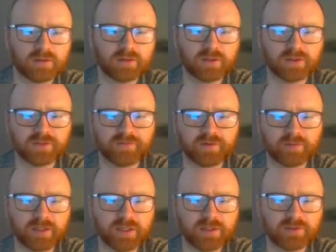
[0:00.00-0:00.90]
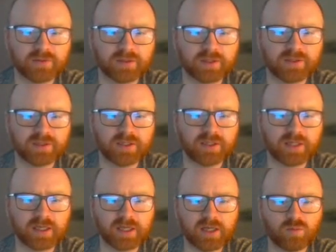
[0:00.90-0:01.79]
Yeah, so my castle king side,
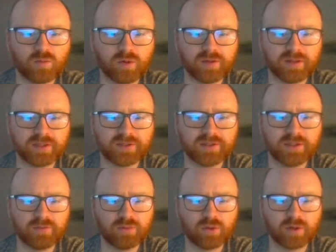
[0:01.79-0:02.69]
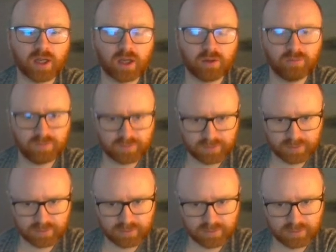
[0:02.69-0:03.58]
I kind of want this c pawn out
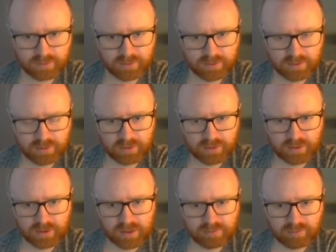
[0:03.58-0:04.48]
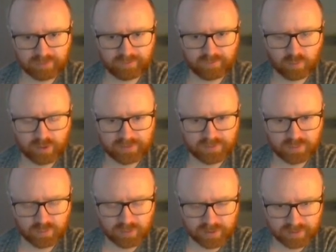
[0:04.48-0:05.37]
before I
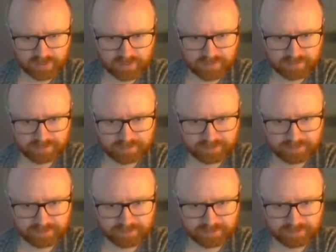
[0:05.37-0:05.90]
do that.